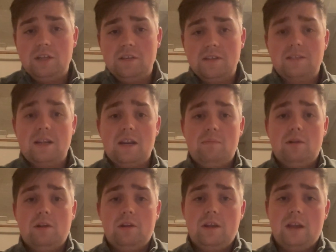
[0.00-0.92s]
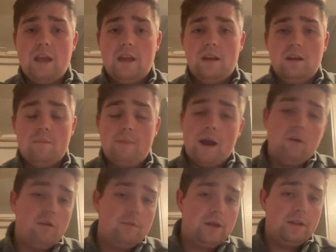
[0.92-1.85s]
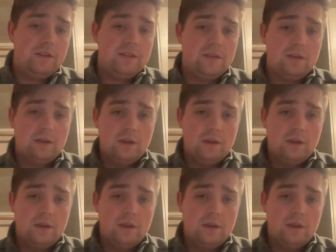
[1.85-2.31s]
sustainability, and empowerment.